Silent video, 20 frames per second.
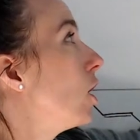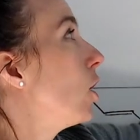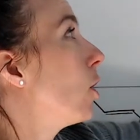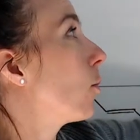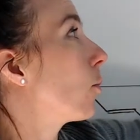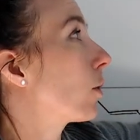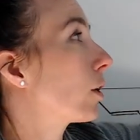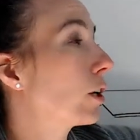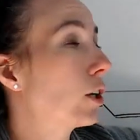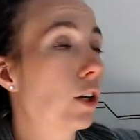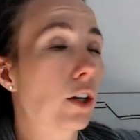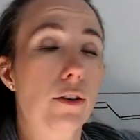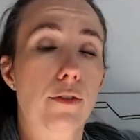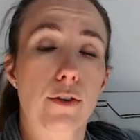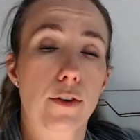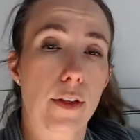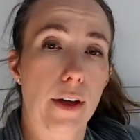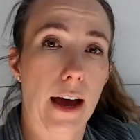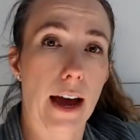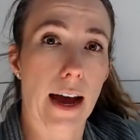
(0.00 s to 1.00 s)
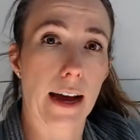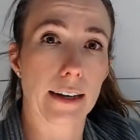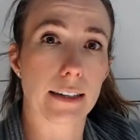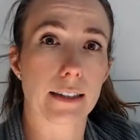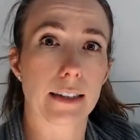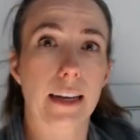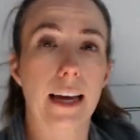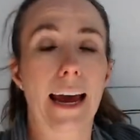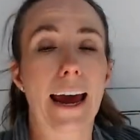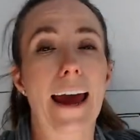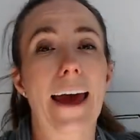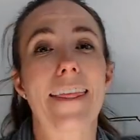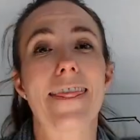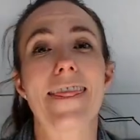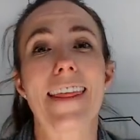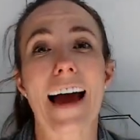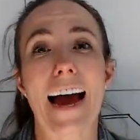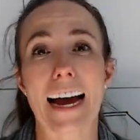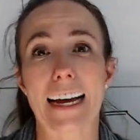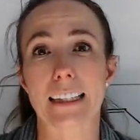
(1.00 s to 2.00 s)
We're going to look for that. And
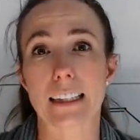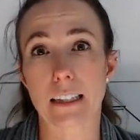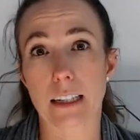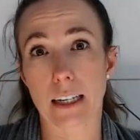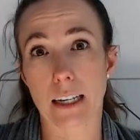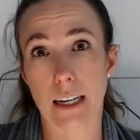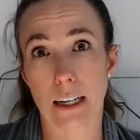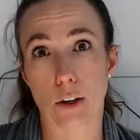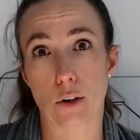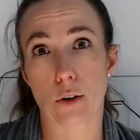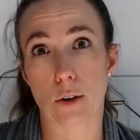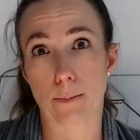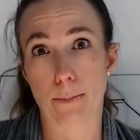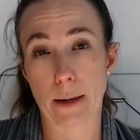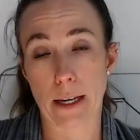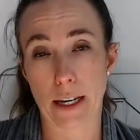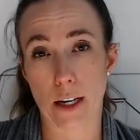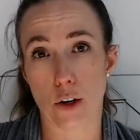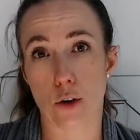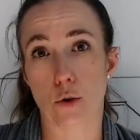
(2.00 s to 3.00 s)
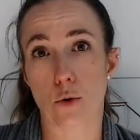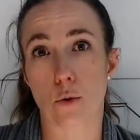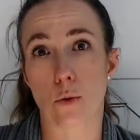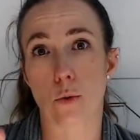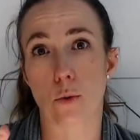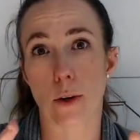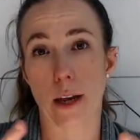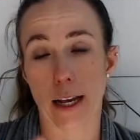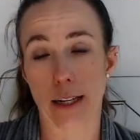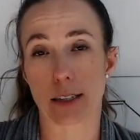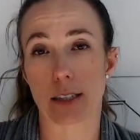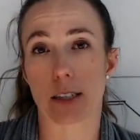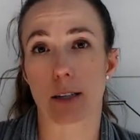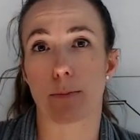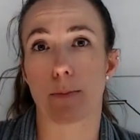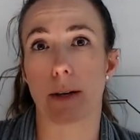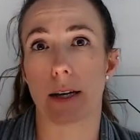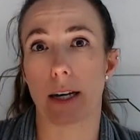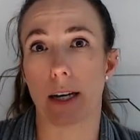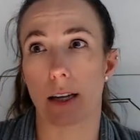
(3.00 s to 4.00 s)
that's going to be who gets to
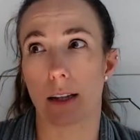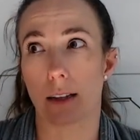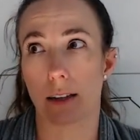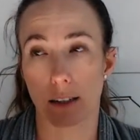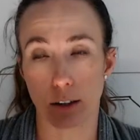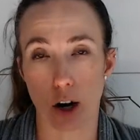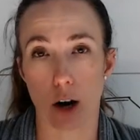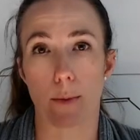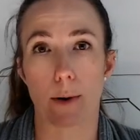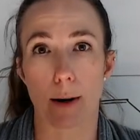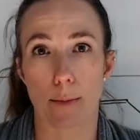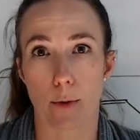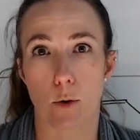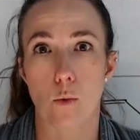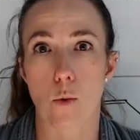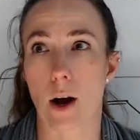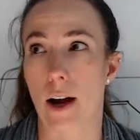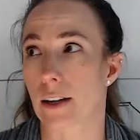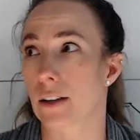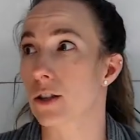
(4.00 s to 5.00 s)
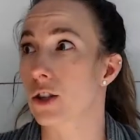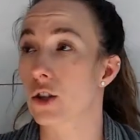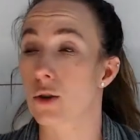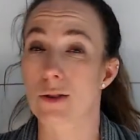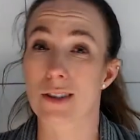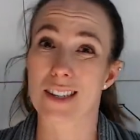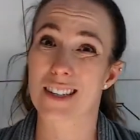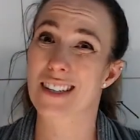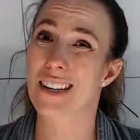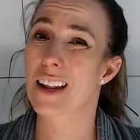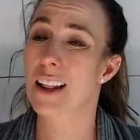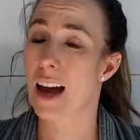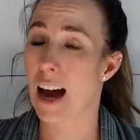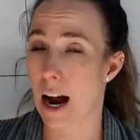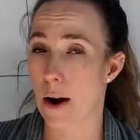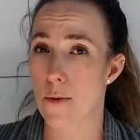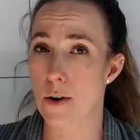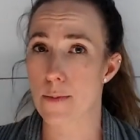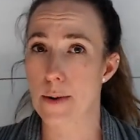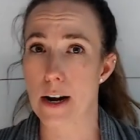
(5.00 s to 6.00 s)
be carbon number 1. So it's still, I
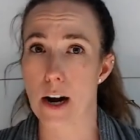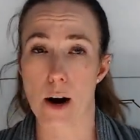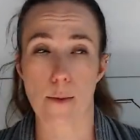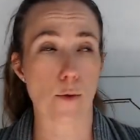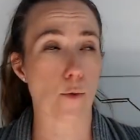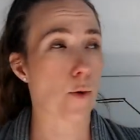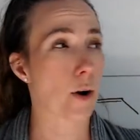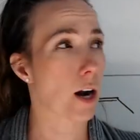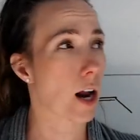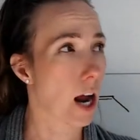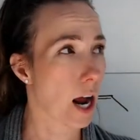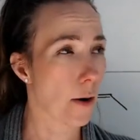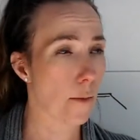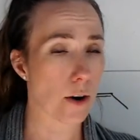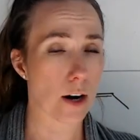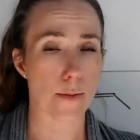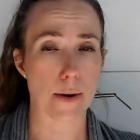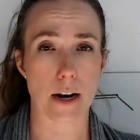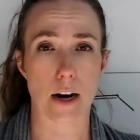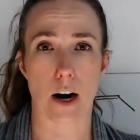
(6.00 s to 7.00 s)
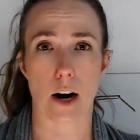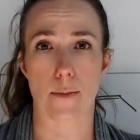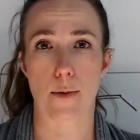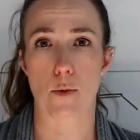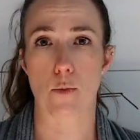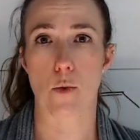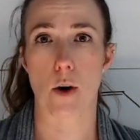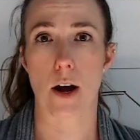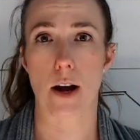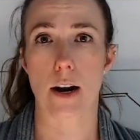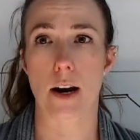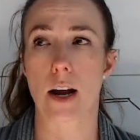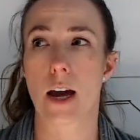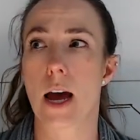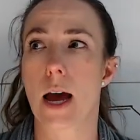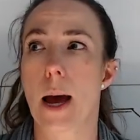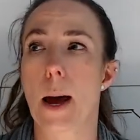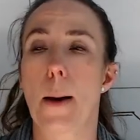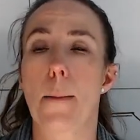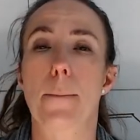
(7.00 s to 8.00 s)
want to be carbon 1, I want to be carbon 1,
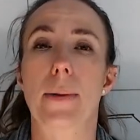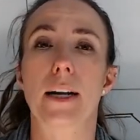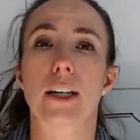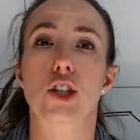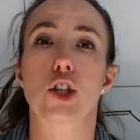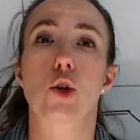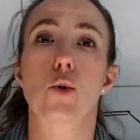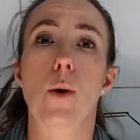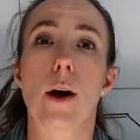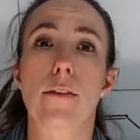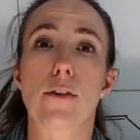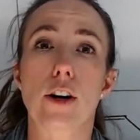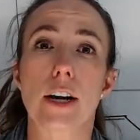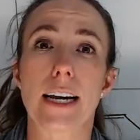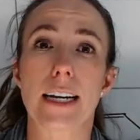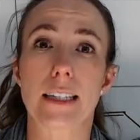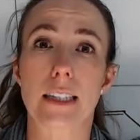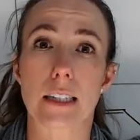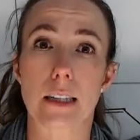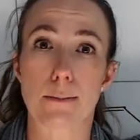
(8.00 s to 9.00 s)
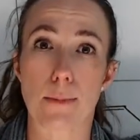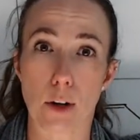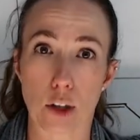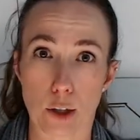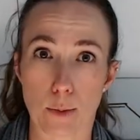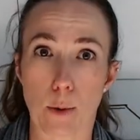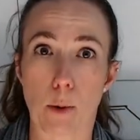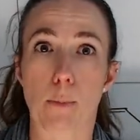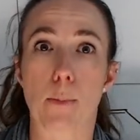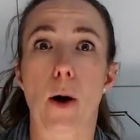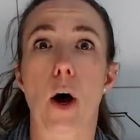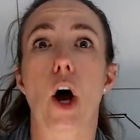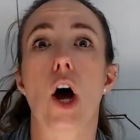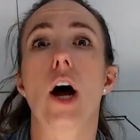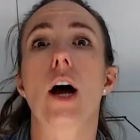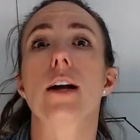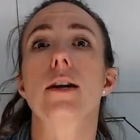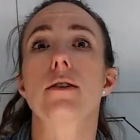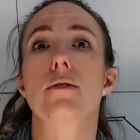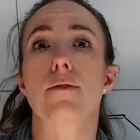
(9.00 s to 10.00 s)
but it's whoever hits the multiple
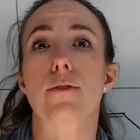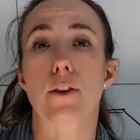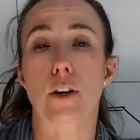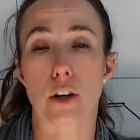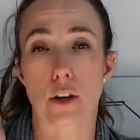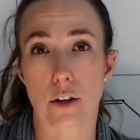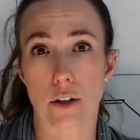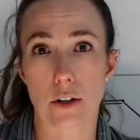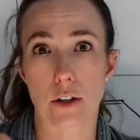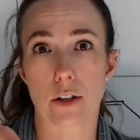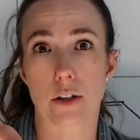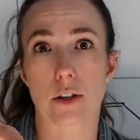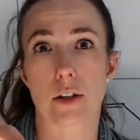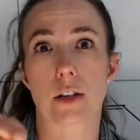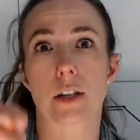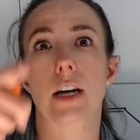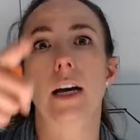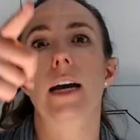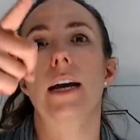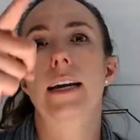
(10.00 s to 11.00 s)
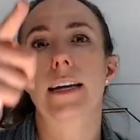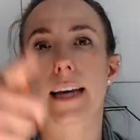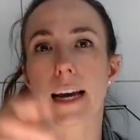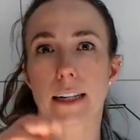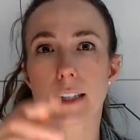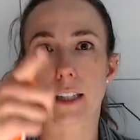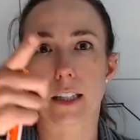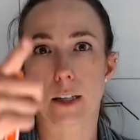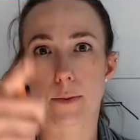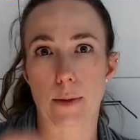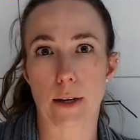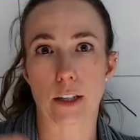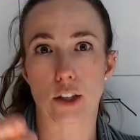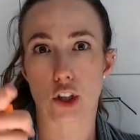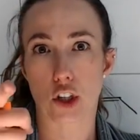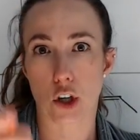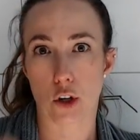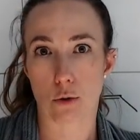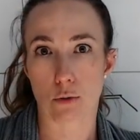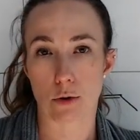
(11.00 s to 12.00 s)
bond first gets to be
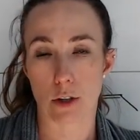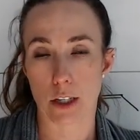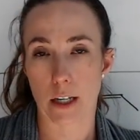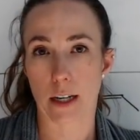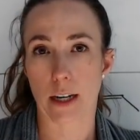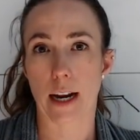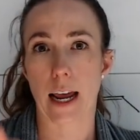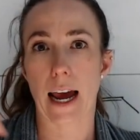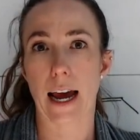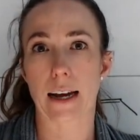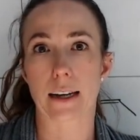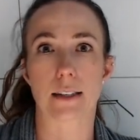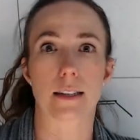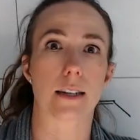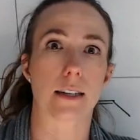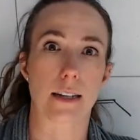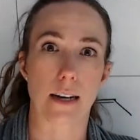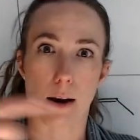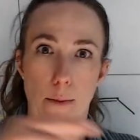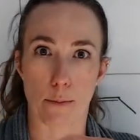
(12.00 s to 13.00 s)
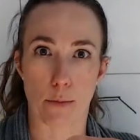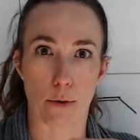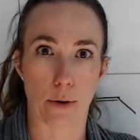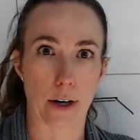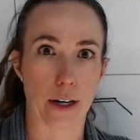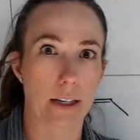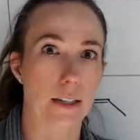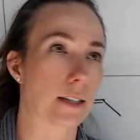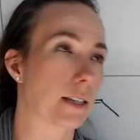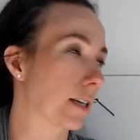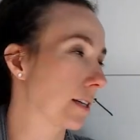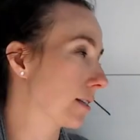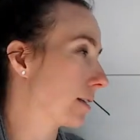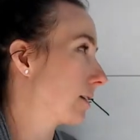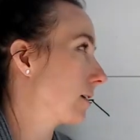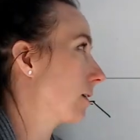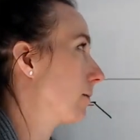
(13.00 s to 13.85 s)
chosen as the numbering system.